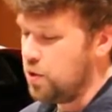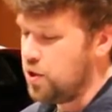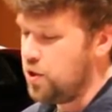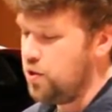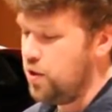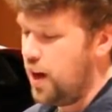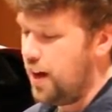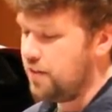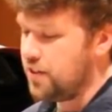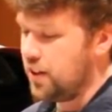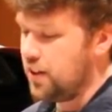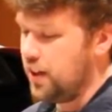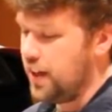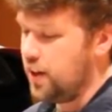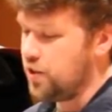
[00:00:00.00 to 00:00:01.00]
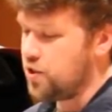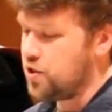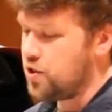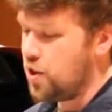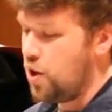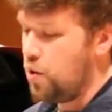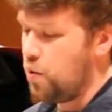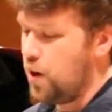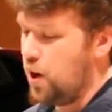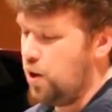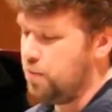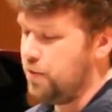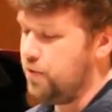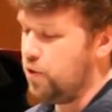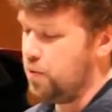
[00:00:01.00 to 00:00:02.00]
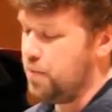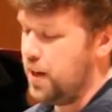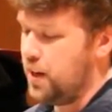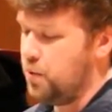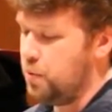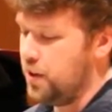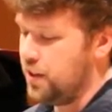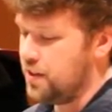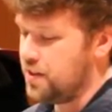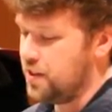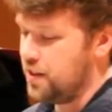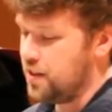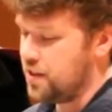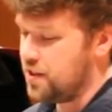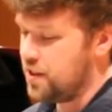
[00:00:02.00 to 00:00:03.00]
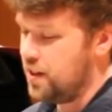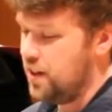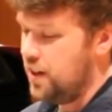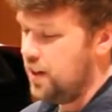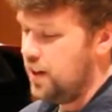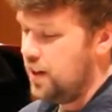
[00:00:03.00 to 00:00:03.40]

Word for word: which you have declared so well before many witnesses.